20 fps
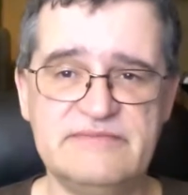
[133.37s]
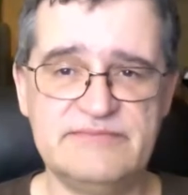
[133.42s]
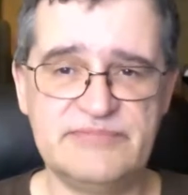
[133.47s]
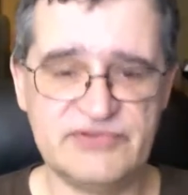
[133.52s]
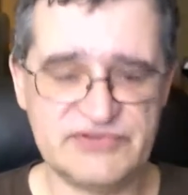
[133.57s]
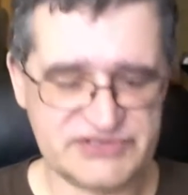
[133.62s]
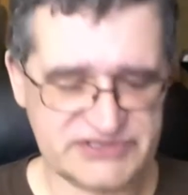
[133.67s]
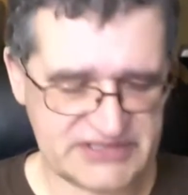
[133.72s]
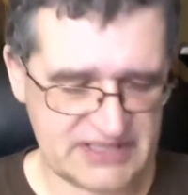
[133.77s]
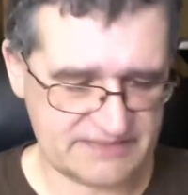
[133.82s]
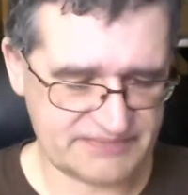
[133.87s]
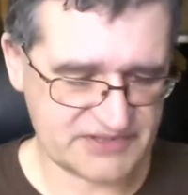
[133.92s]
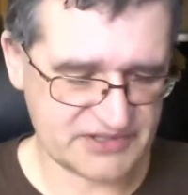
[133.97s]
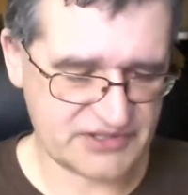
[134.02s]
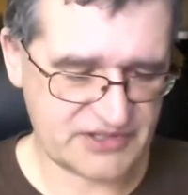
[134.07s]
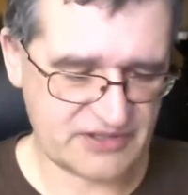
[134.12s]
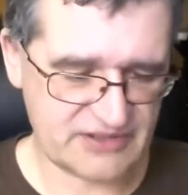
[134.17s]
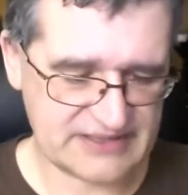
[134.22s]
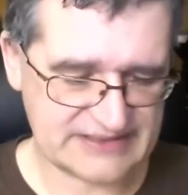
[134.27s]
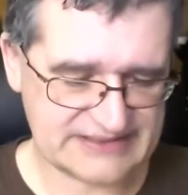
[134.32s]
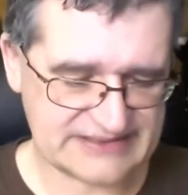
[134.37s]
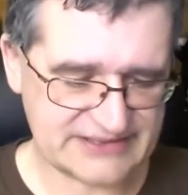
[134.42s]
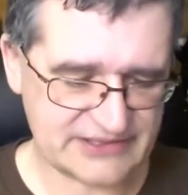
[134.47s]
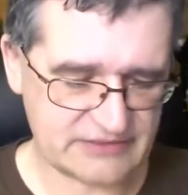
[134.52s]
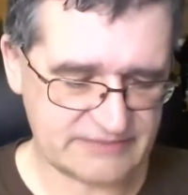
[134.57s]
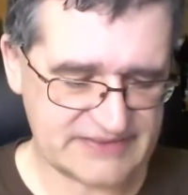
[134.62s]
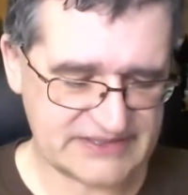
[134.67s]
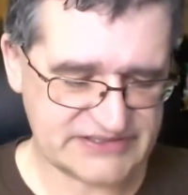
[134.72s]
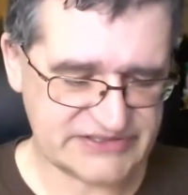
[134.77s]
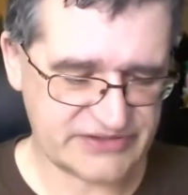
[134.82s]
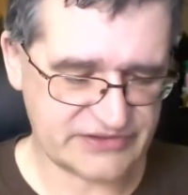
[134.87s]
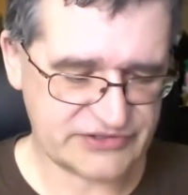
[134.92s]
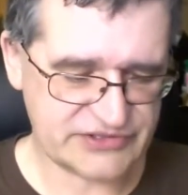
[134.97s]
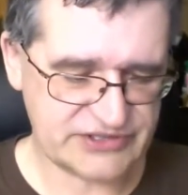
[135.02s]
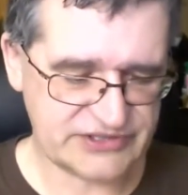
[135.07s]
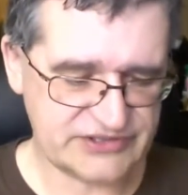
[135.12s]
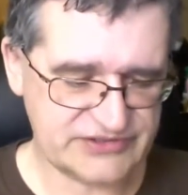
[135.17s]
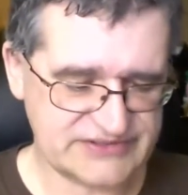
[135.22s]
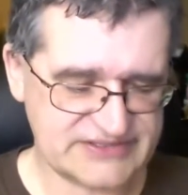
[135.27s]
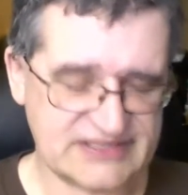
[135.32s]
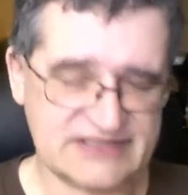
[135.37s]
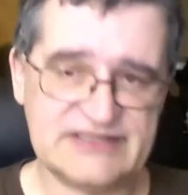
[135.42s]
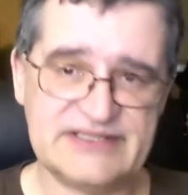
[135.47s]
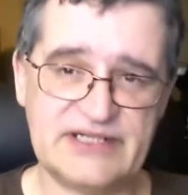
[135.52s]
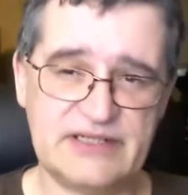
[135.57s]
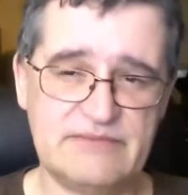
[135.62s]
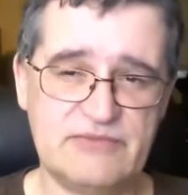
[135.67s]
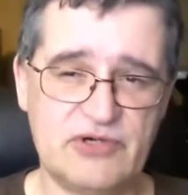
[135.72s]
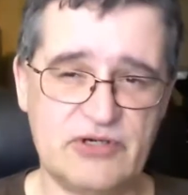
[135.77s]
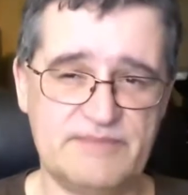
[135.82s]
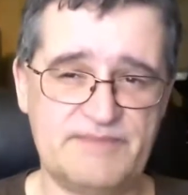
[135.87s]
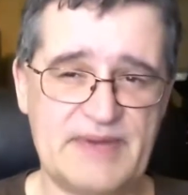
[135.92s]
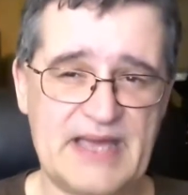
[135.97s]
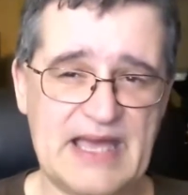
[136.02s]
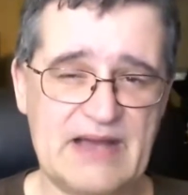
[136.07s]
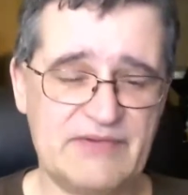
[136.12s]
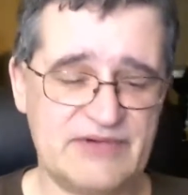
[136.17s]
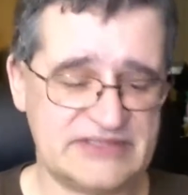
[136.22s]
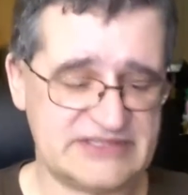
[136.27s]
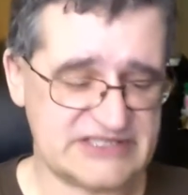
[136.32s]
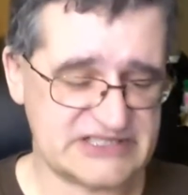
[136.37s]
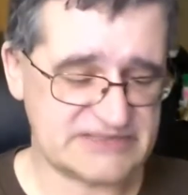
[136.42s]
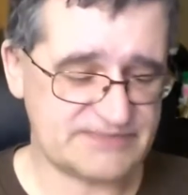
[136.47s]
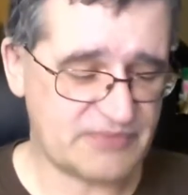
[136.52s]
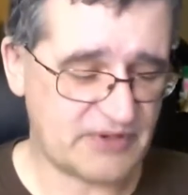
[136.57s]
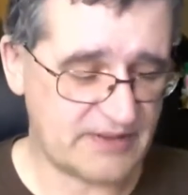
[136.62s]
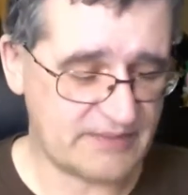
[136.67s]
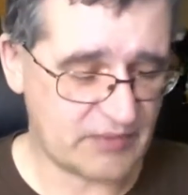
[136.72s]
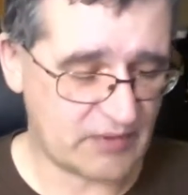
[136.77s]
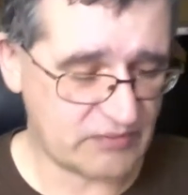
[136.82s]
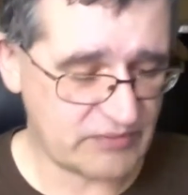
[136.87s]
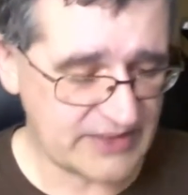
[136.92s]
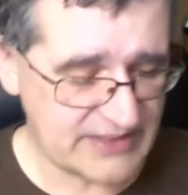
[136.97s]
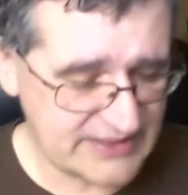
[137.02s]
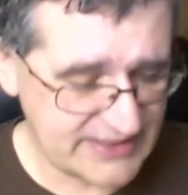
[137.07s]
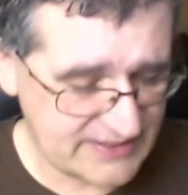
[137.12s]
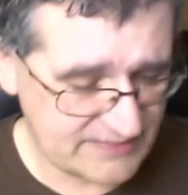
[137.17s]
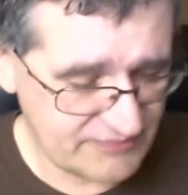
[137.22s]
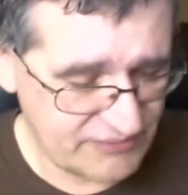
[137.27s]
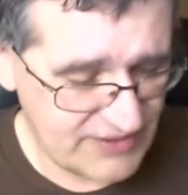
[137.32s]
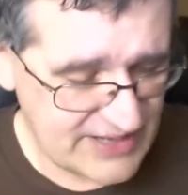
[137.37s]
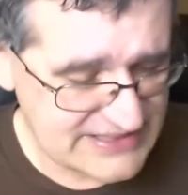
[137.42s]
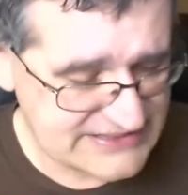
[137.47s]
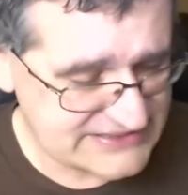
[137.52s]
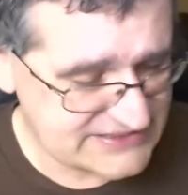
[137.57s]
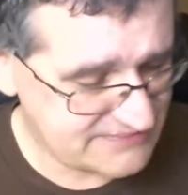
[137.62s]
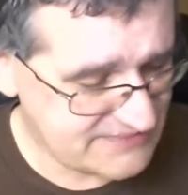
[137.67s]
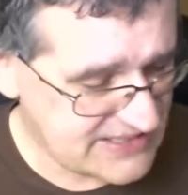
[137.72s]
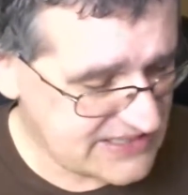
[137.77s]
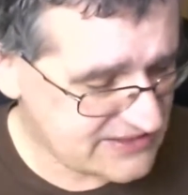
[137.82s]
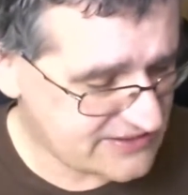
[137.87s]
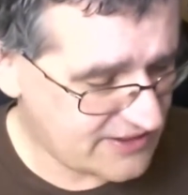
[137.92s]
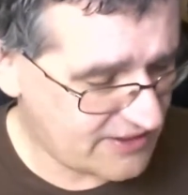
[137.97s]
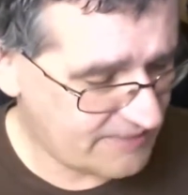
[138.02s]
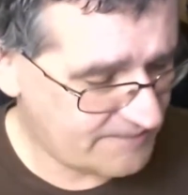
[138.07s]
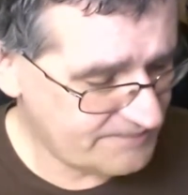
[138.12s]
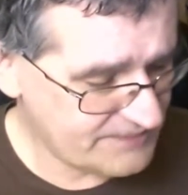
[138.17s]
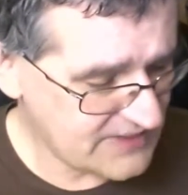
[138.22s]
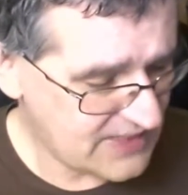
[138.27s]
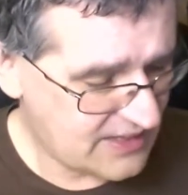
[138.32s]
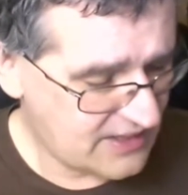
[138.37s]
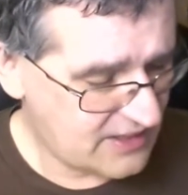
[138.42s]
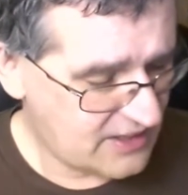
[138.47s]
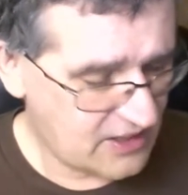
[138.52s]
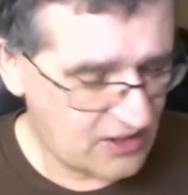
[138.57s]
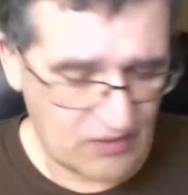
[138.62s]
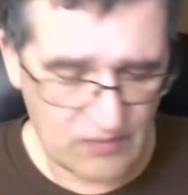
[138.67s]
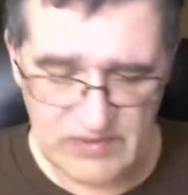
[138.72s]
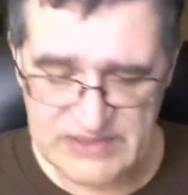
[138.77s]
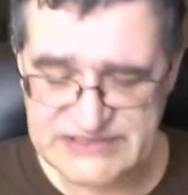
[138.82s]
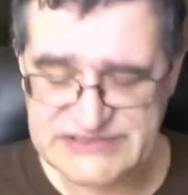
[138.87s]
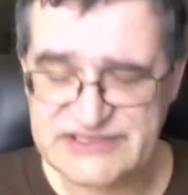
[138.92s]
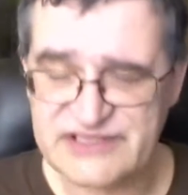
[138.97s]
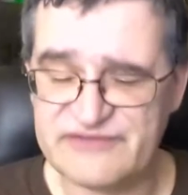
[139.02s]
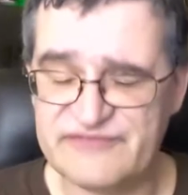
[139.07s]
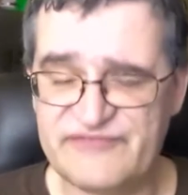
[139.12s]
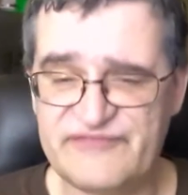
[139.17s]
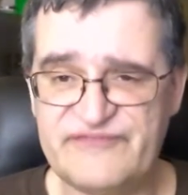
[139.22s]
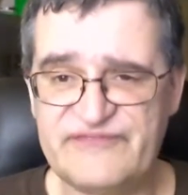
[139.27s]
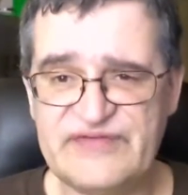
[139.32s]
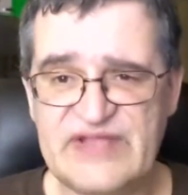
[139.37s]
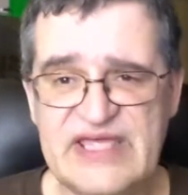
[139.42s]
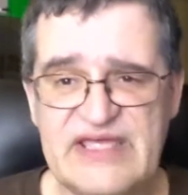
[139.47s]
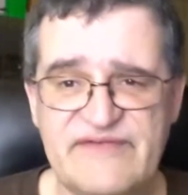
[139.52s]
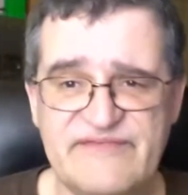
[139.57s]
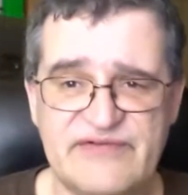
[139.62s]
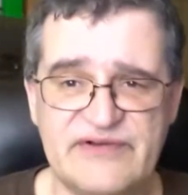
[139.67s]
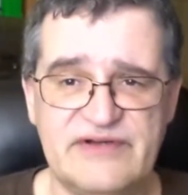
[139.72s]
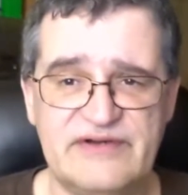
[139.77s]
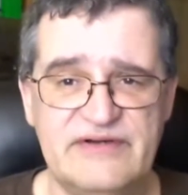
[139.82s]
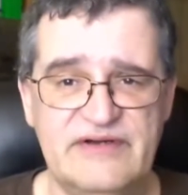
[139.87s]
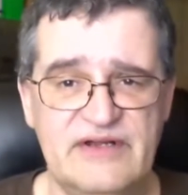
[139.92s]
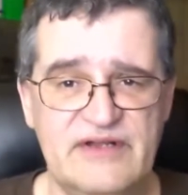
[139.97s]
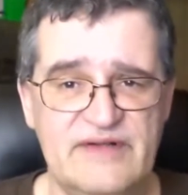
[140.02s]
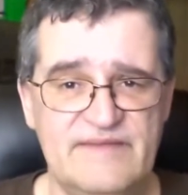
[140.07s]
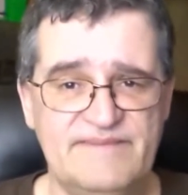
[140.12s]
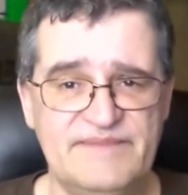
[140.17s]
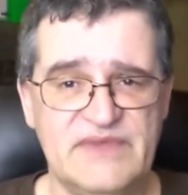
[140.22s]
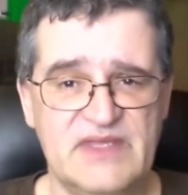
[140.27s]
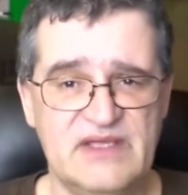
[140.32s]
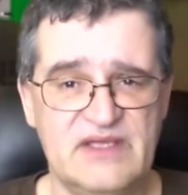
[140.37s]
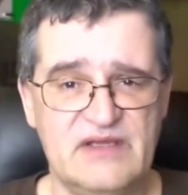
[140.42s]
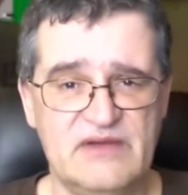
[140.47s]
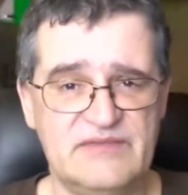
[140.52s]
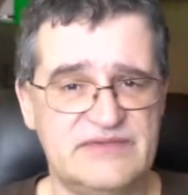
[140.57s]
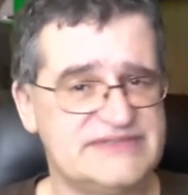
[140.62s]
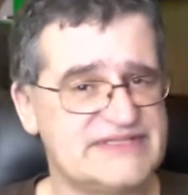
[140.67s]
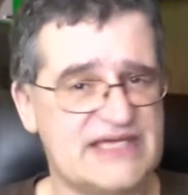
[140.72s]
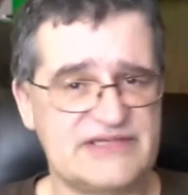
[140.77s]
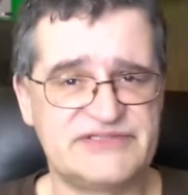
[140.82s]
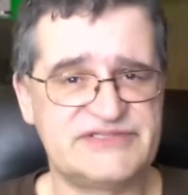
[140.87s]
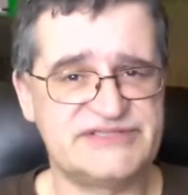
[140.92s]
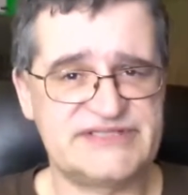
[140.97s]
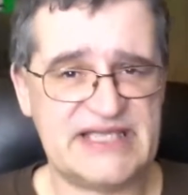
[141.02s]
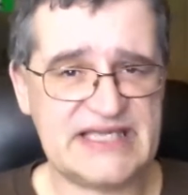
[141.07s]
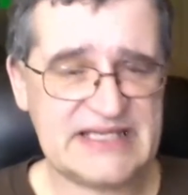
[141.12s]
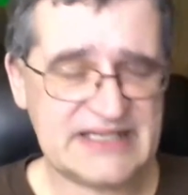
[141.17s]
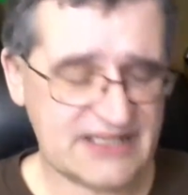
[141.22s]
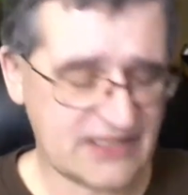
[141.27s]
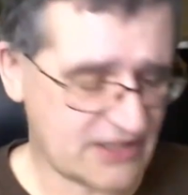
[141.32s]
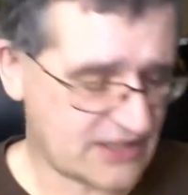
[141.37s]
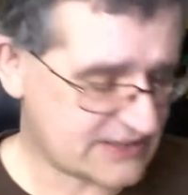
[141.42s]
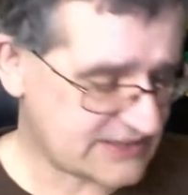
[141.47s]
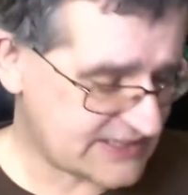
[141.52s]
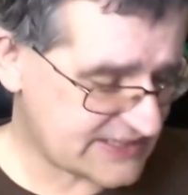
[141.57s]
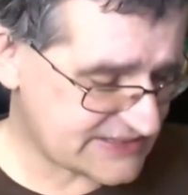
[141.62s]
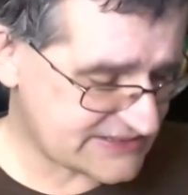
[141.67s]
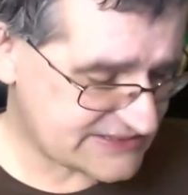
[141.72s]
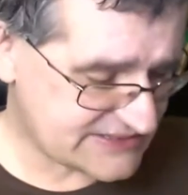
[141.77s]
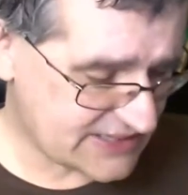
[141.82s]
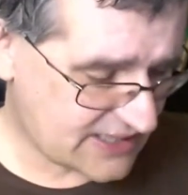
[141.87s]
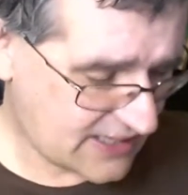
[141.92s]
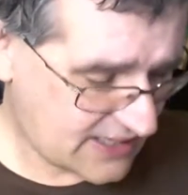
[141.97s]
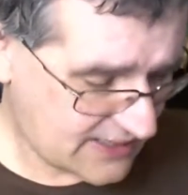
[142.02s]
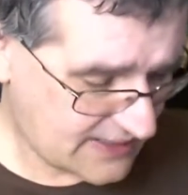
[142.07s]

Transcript: boost up the current a little bit, so it could use a little more power at this point. But what really impressed me though was the flavor was outstanding on this.